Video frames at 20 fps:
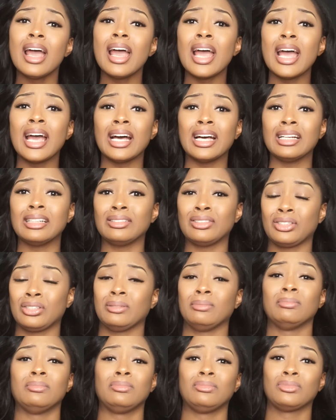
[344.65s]
and
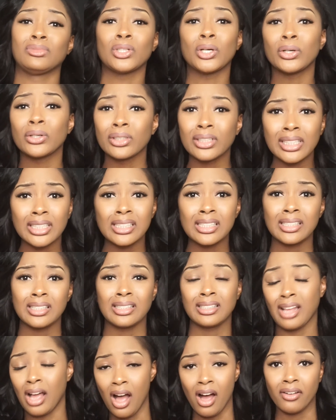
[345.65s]
some dirty
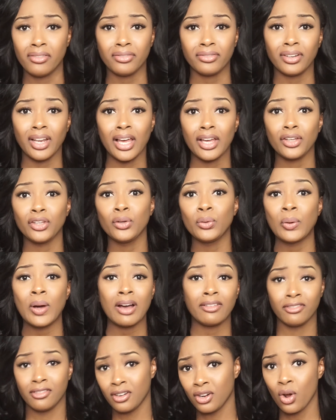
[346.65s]
stuff, like you
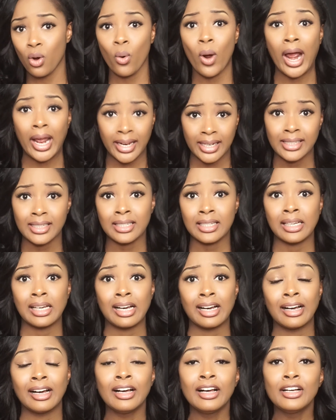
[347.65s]
have no
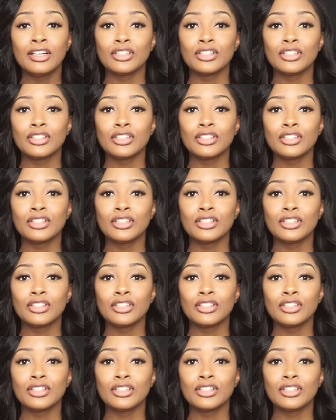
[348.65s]
idea.